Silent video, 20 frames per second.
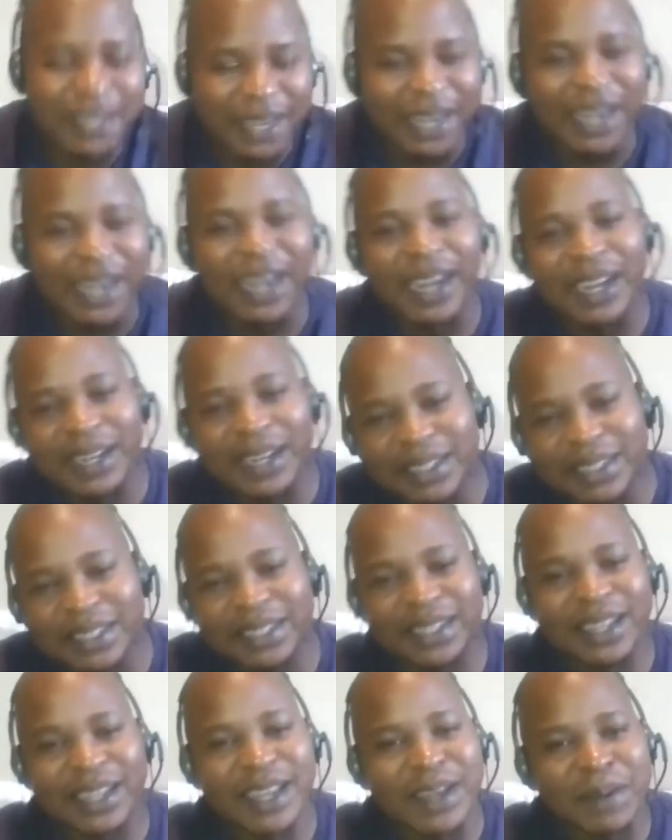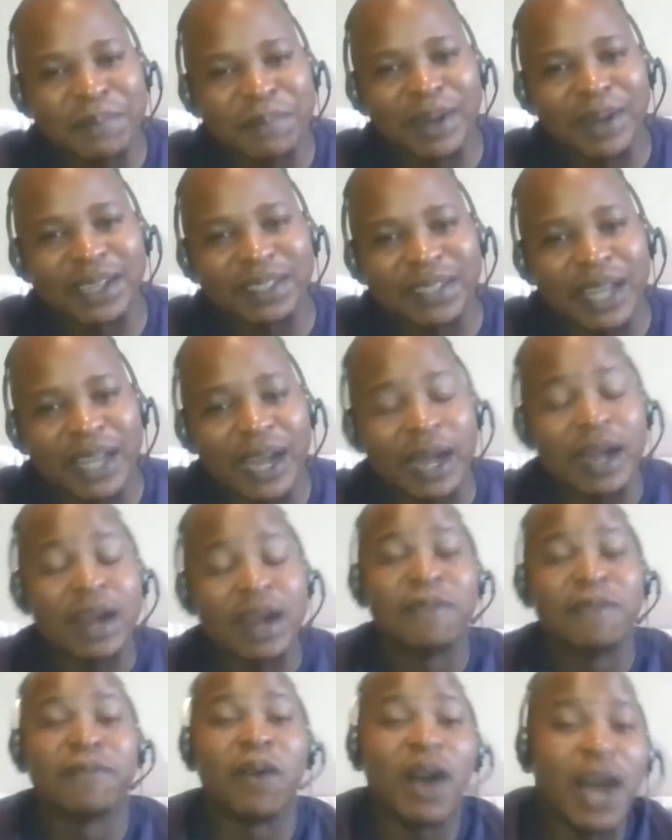I understand, but yeah,
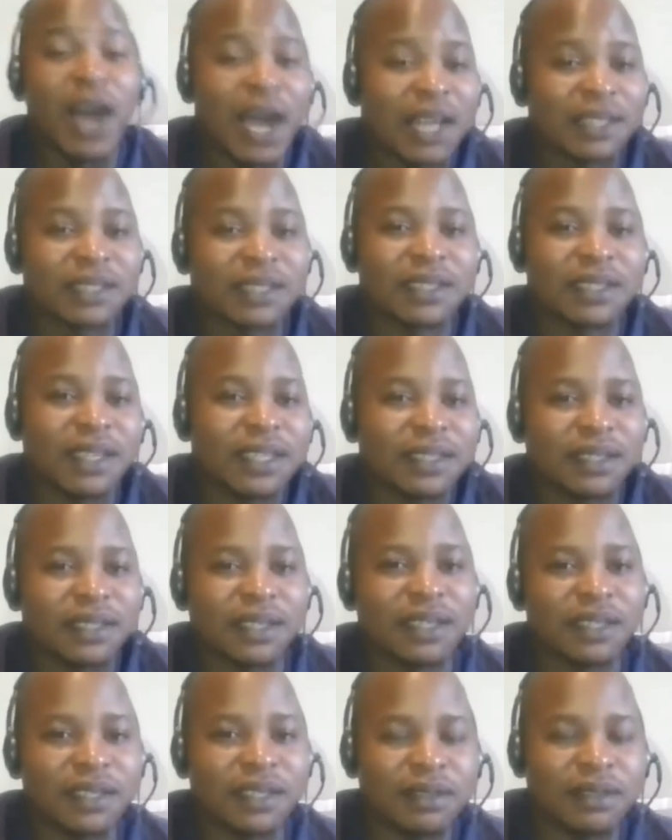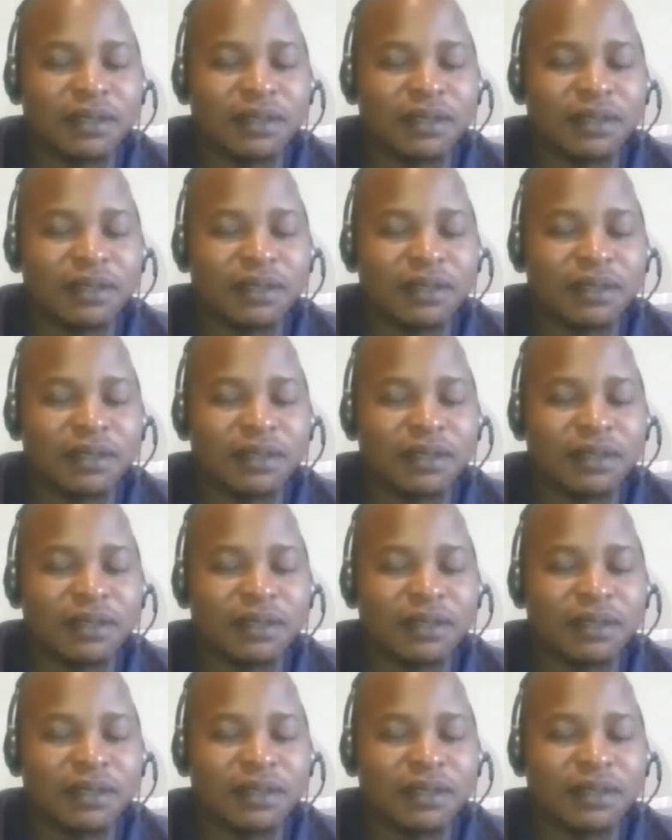for us, it